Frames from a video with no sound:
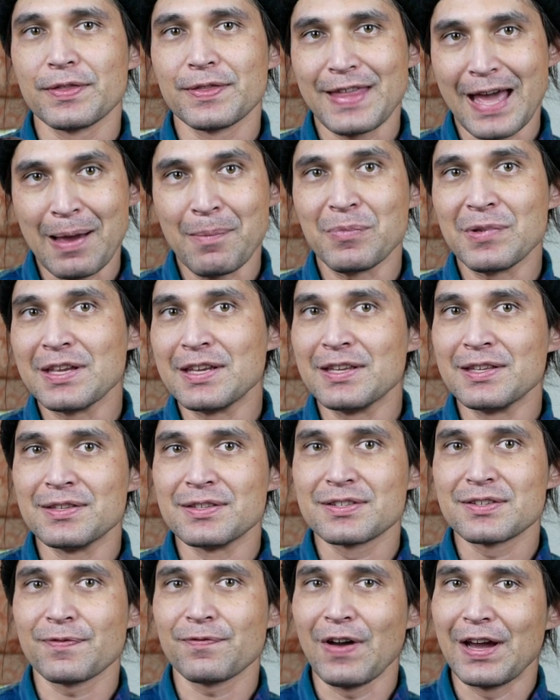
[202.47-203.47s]
that
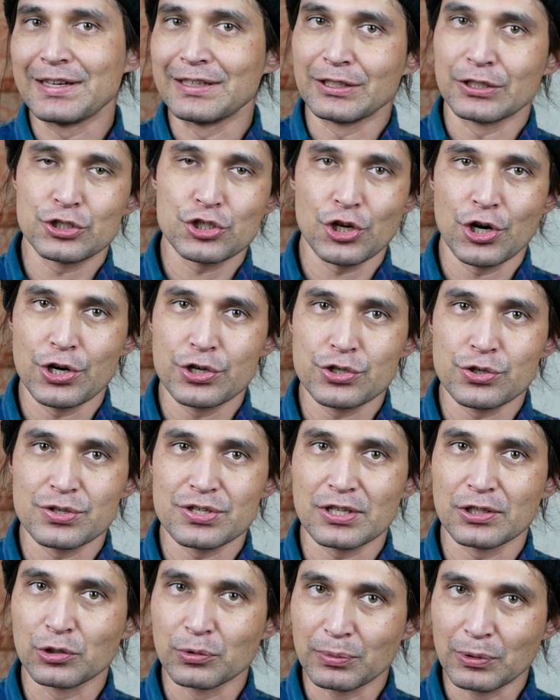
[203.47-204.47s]
means finding a charger
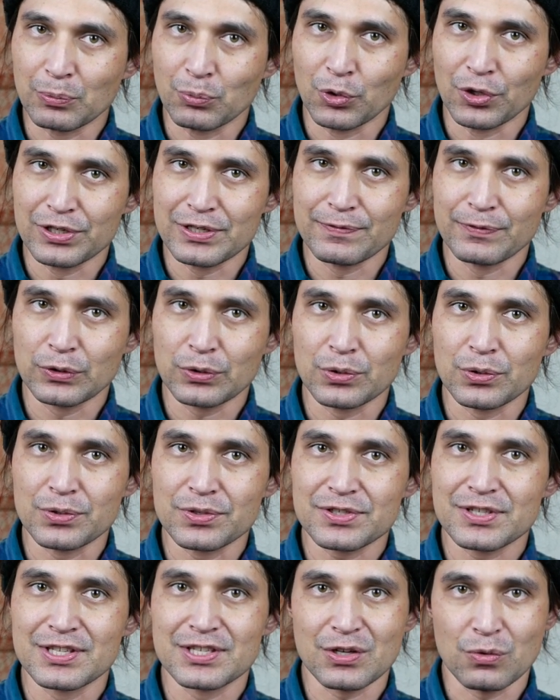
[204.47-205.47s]
is a little bit more
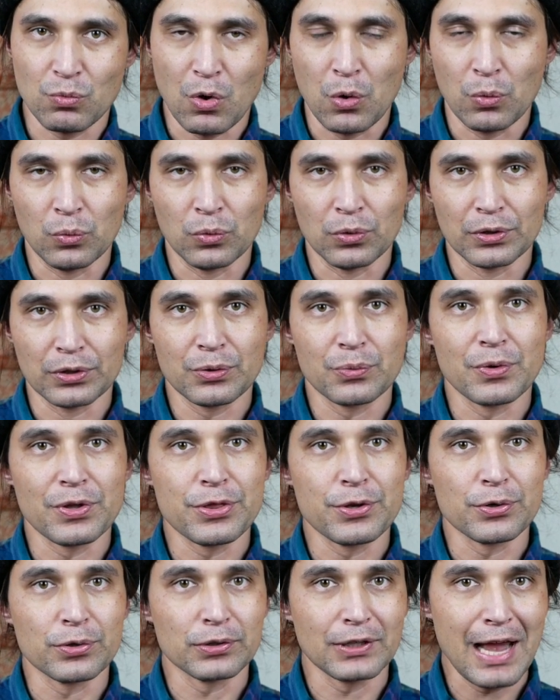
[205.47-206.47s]
difficult since it won't work
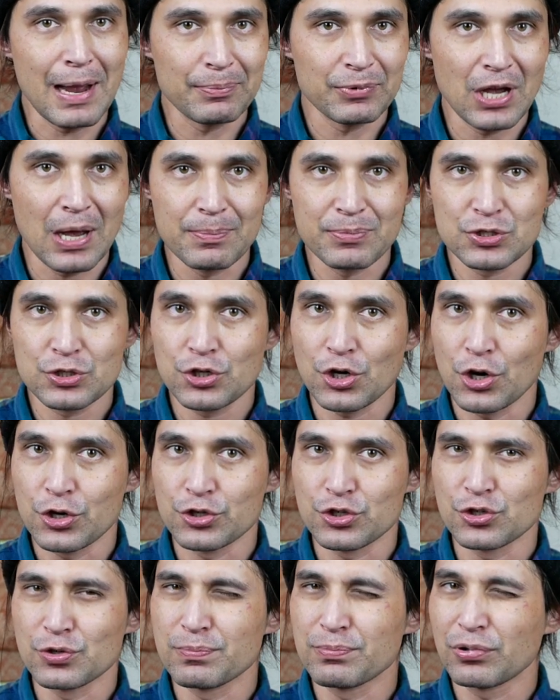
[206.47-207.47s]
with your laptop's
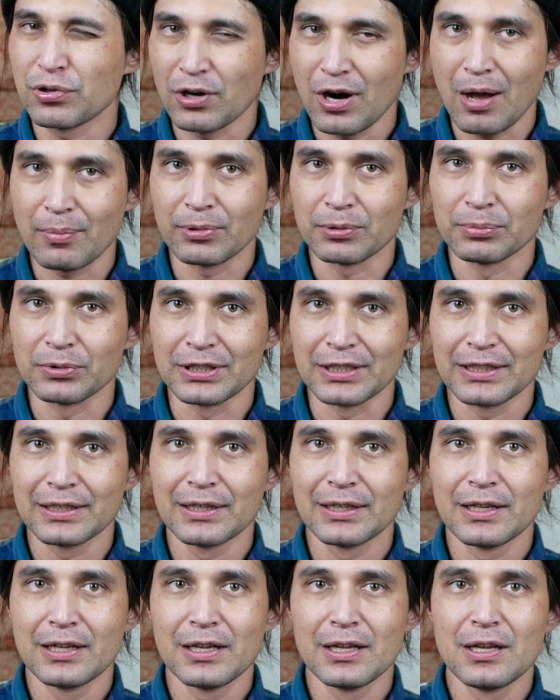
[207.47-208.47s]
charger, probably.
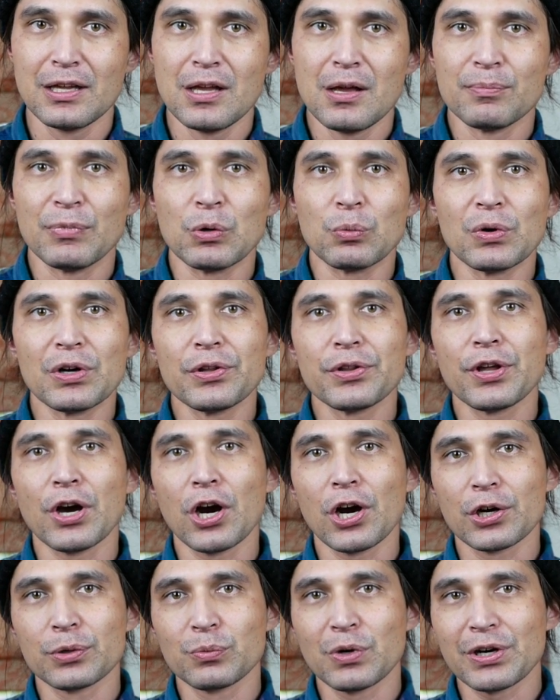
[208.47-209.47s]
But while the
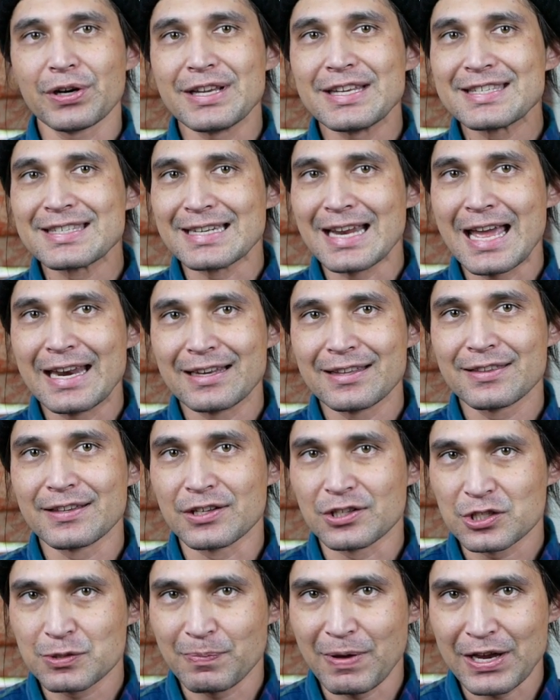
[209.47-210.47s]
hardware isn't
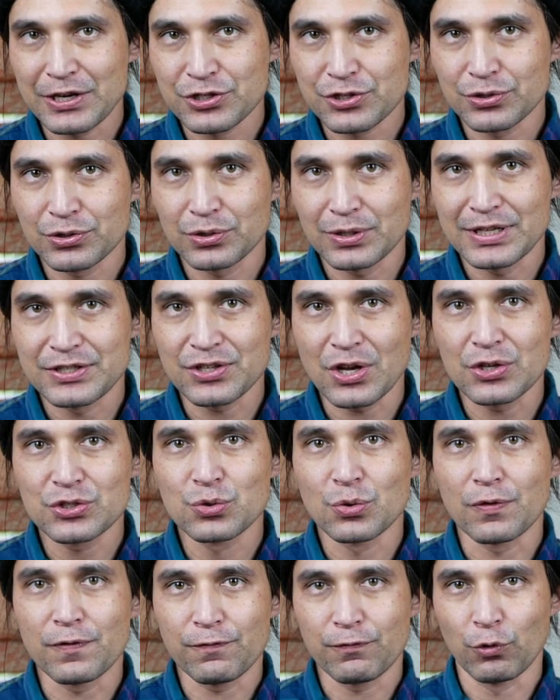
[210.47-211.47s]
anything special, it's
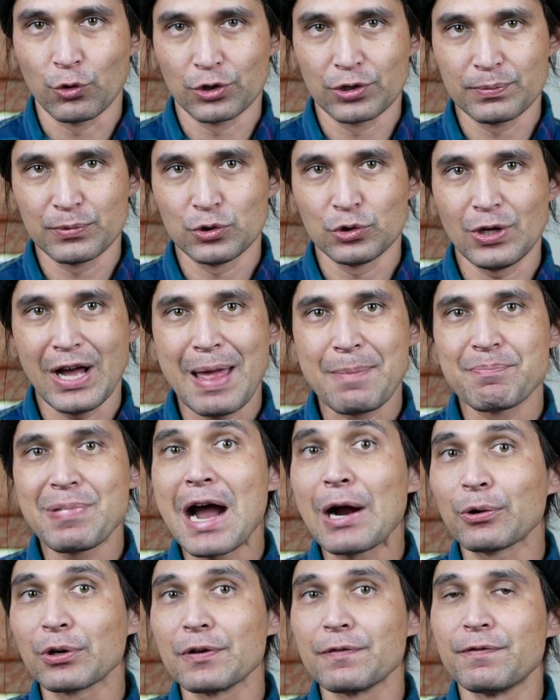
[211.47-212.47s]
also affordable and
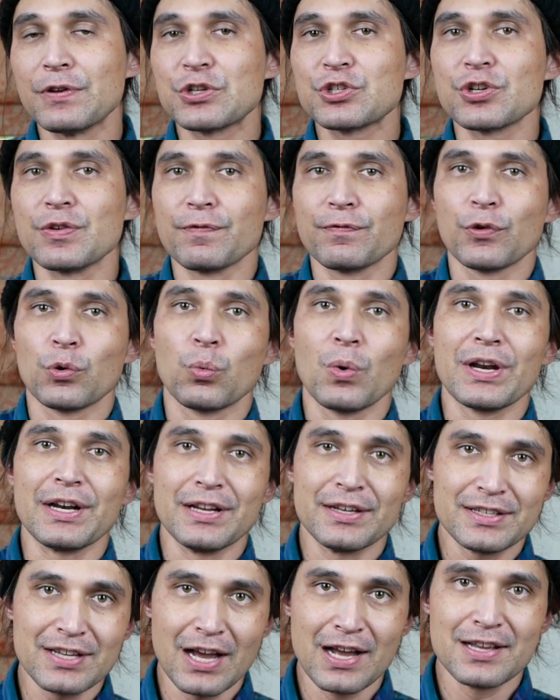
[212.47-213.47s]
power efficient for what
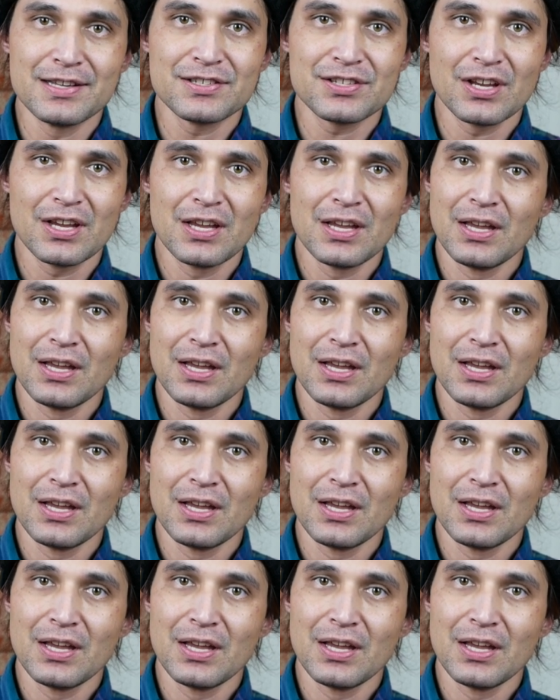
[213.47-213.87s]
it does,